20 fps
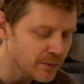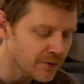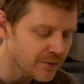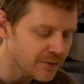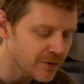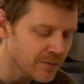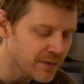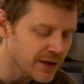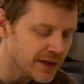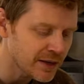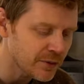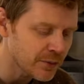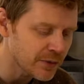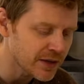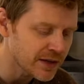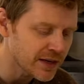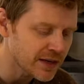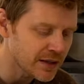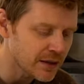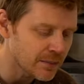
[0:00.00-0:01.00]
But for me,
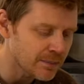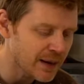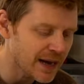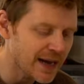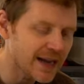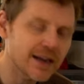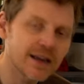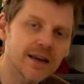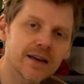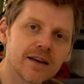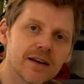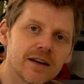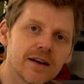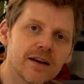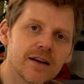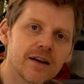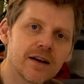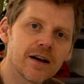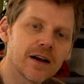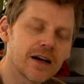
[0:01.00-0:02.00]
with it in the back
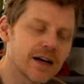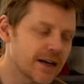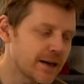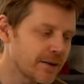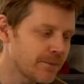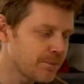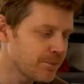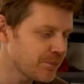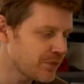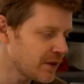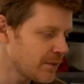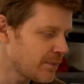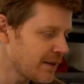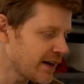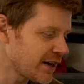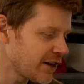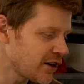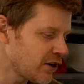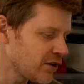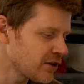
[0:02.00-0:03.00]

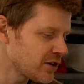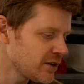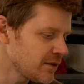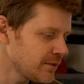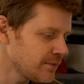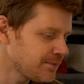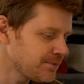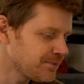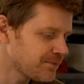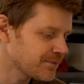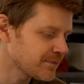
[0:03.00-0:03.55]
garden,